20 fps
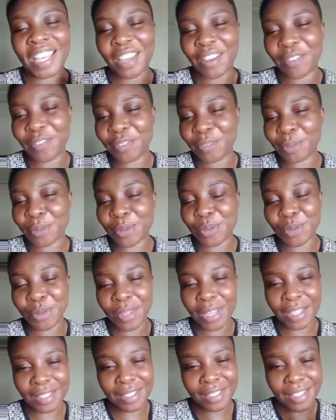very
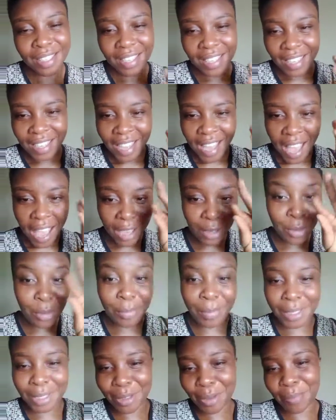recordable
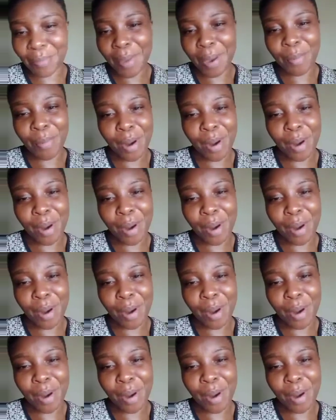so that